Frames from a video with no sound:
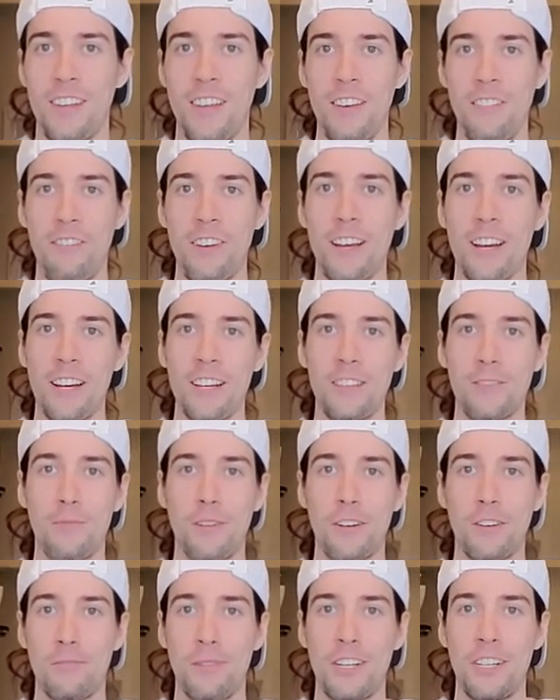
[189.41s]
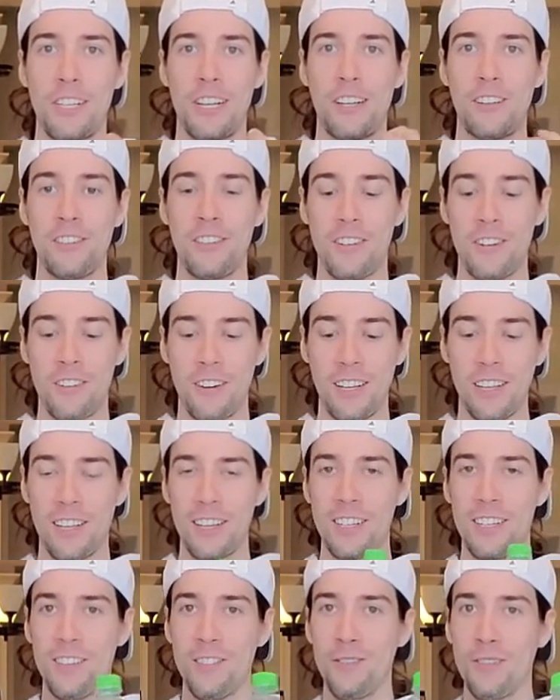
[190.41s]
If you guys watch my channel, you know I
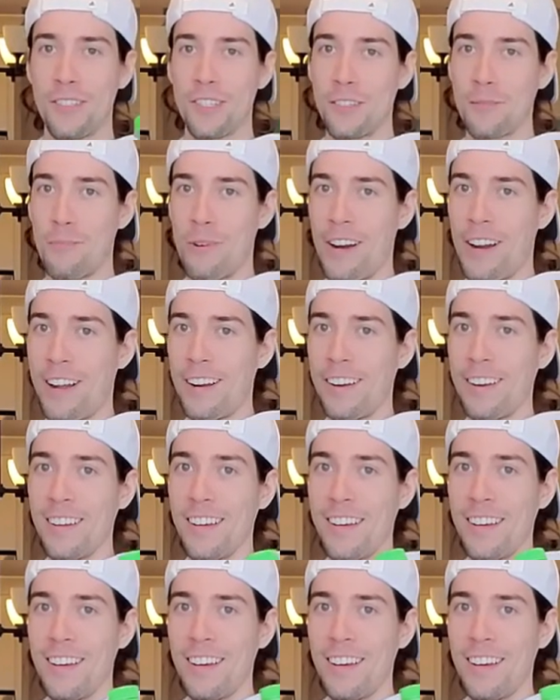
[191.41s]
like to use this brand.